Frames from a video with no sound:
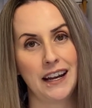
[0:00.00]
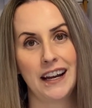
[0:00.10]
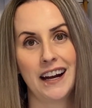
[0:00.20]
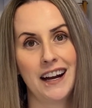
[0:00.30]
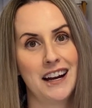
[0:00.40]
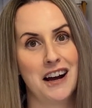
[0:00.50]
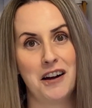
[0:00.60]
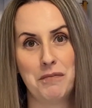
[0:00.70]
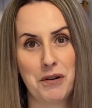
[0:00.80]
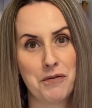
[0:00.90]

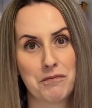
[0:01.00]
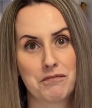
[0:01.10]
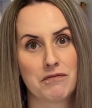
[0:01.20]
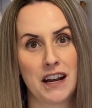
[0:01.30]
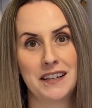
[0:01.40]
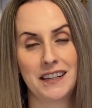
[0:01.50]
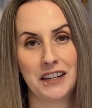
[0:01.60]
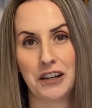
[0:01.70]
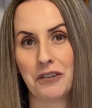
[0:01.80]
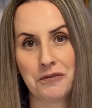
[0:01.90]
about pricing
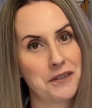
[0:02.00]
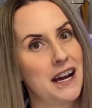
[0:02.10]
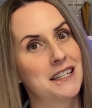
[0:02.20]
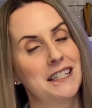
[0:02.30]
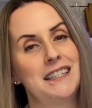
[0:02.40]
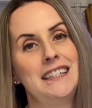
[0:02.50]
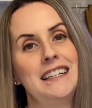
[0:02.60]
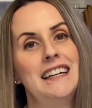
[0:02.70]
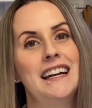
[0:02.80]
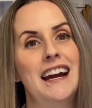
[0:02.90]
incorrectly,